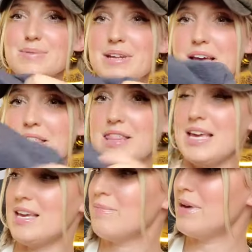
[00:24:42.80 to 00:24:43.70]
one I
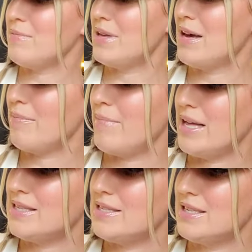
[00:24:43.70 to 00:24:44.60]
think might be a
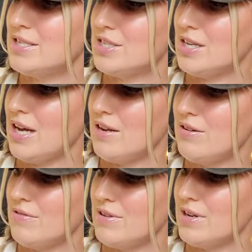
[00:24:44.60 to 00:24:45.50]
men's t-shirt. I don't
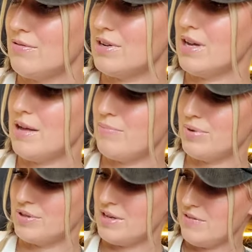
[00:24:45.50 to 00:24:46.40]
even know what, I
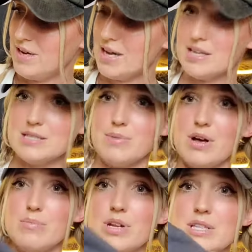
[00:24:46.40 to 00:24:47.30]
believe I got a small,
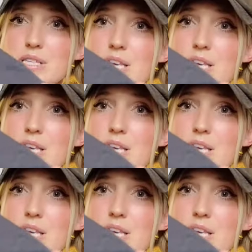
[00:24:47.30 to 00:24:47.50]
but it's